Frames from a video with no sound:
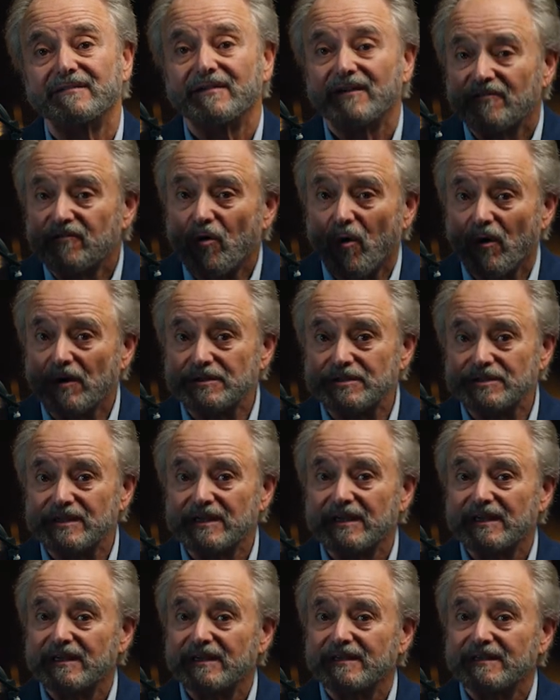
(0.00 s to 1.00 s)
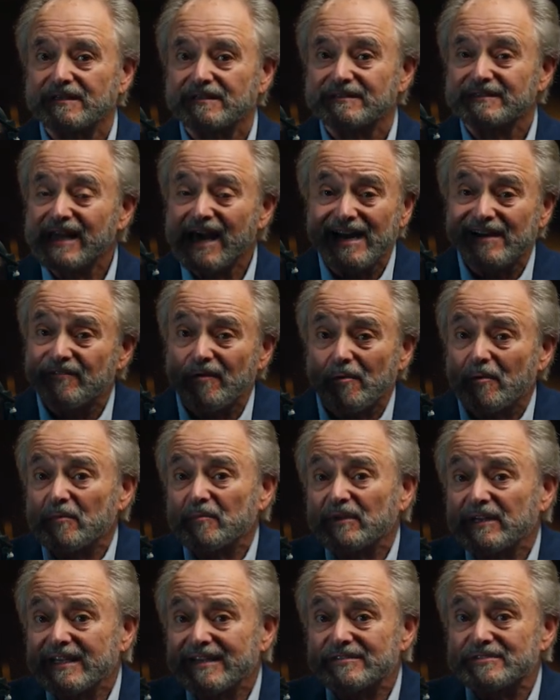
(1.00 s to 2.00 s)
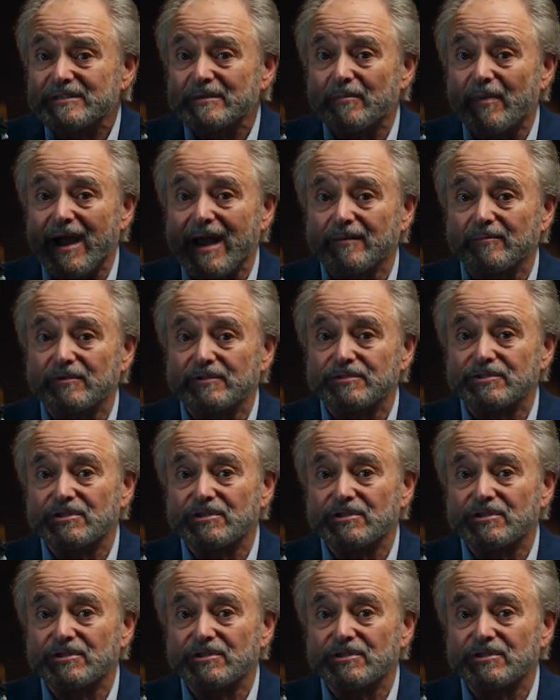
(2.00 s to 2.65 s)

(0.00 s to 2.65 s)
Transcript: Of course, not everyone believes the Bible,